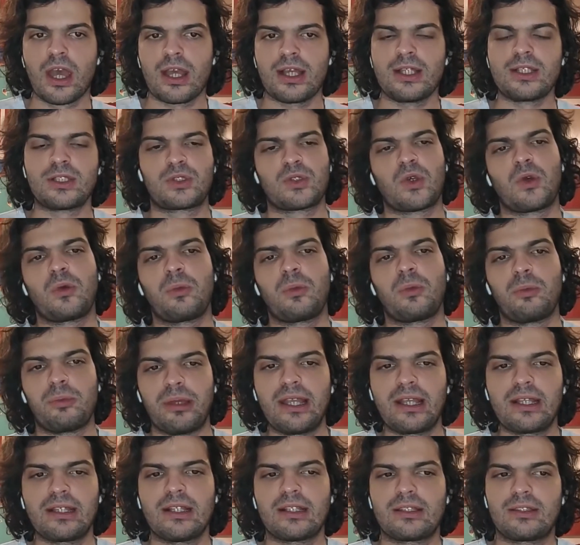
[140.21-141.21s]
is so
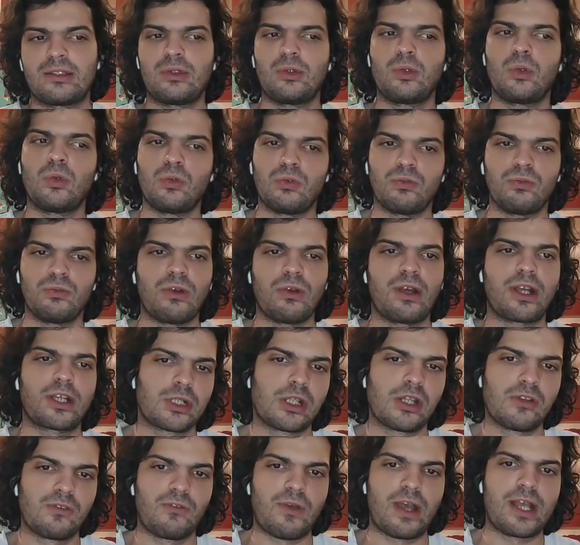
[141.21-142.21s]
big that you
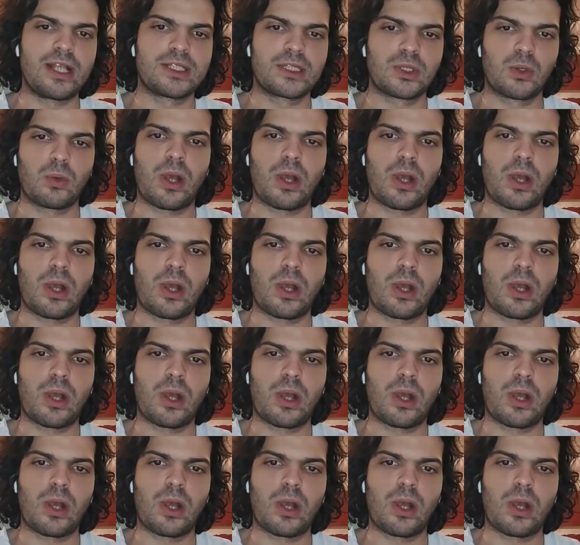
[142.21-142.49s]
actually waste